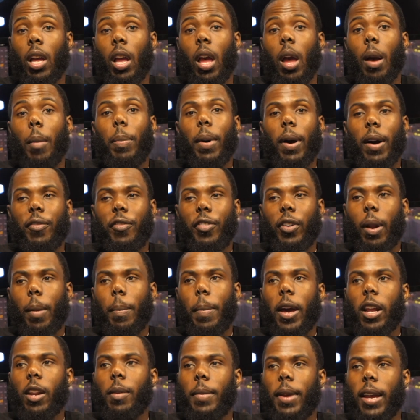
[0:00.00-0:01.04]
But for the
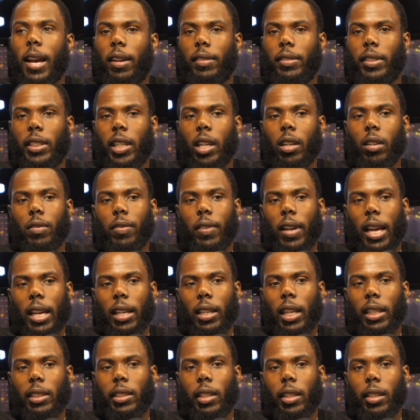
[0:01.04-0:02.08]
betterment of self, like
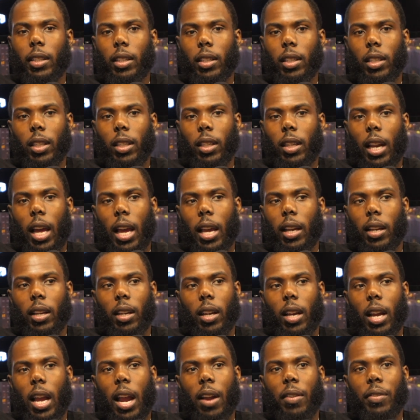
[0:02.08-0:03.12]
that's literally like
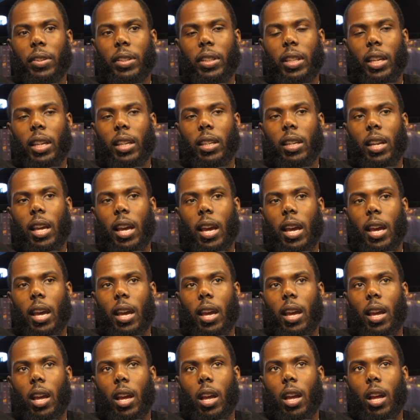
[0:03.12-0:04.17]
everything that
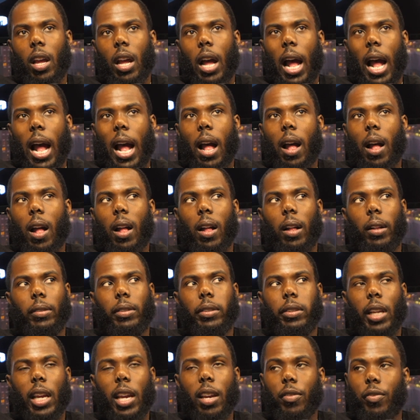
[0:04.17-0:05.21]
I
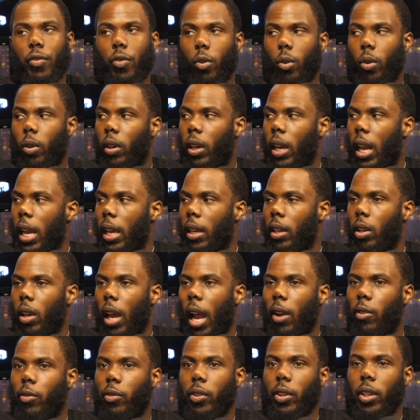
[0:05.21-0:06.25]
stand for. Like
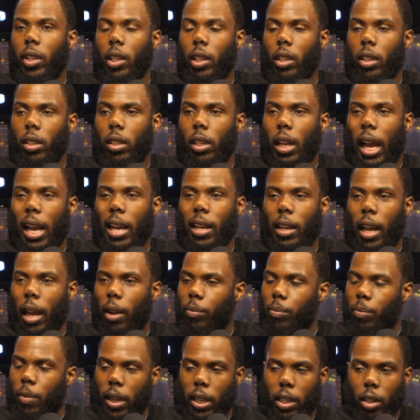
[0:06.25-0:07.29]
I
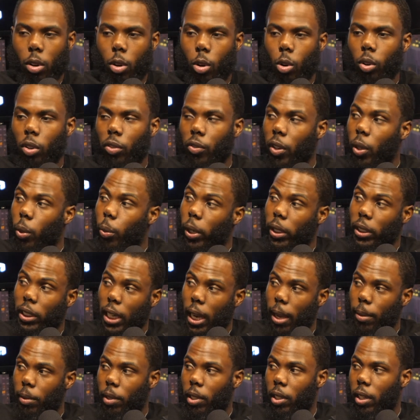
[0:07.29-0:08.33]
make a goal to read one
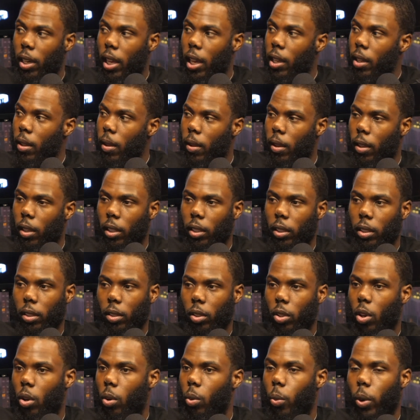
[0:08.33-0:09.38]
chapter a day.
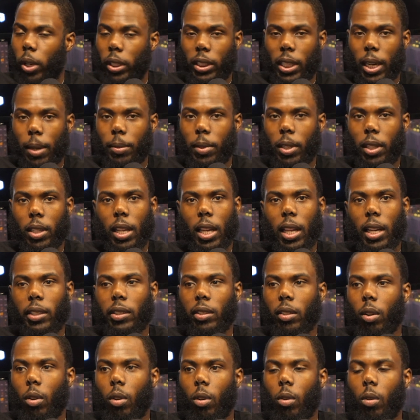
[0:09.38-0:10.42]
One chapter a day. That's
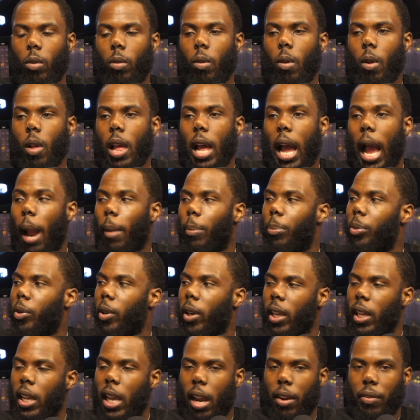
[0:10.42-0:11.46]
the goal. I
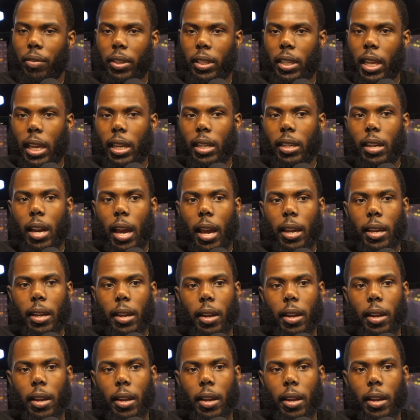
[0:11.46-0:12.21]
pray every day and night.